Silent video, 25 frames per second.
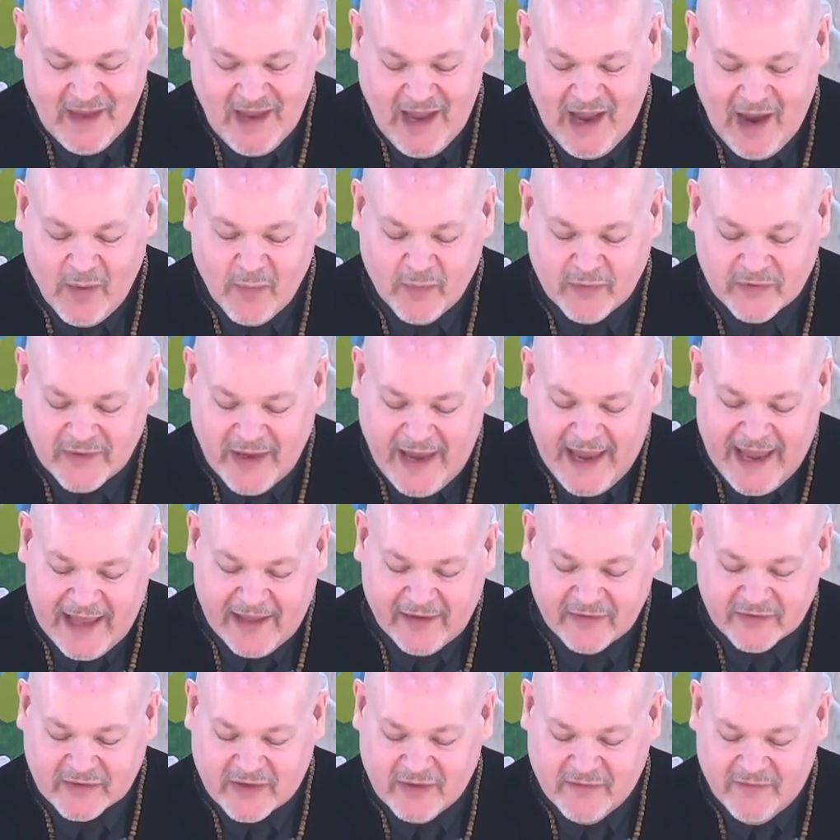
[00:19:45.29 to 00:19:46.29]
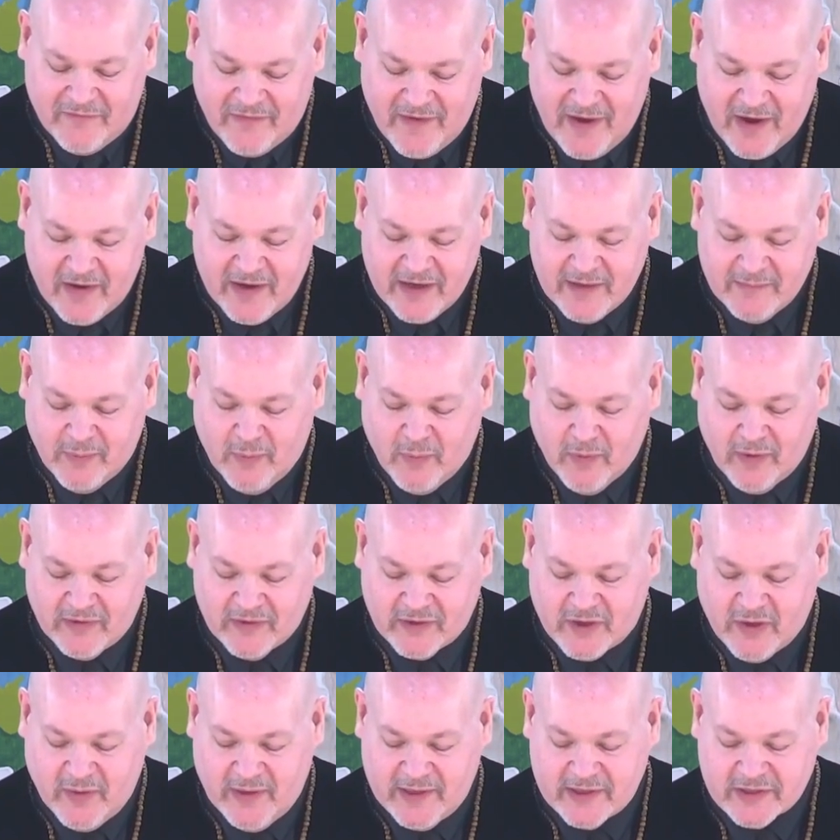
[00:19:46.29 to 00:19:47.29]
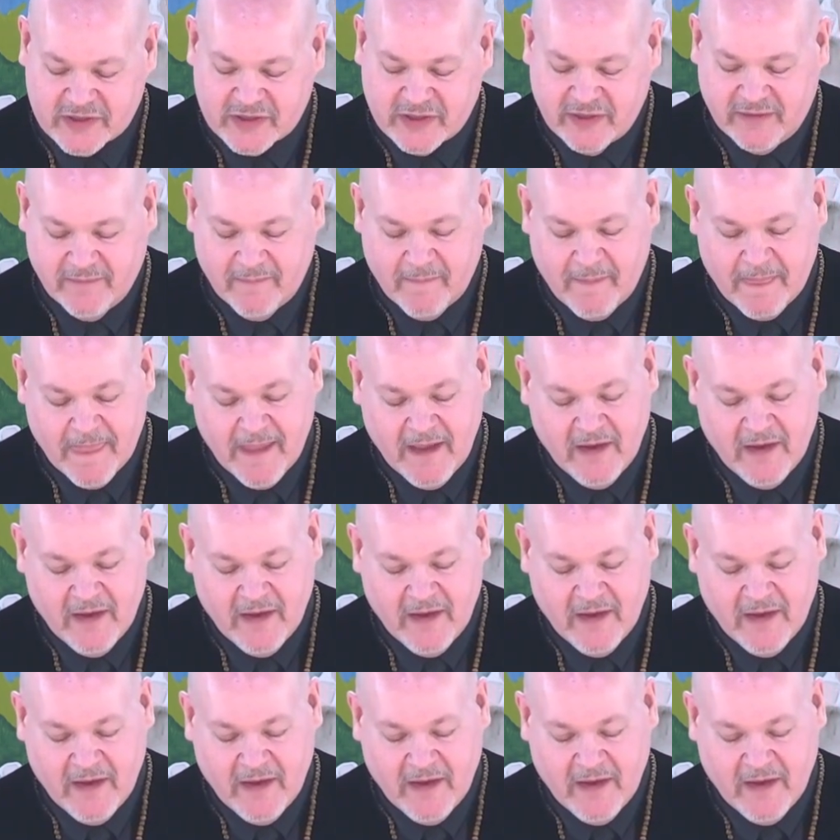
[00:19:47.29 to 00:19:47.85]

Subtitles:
I was asked a very important question.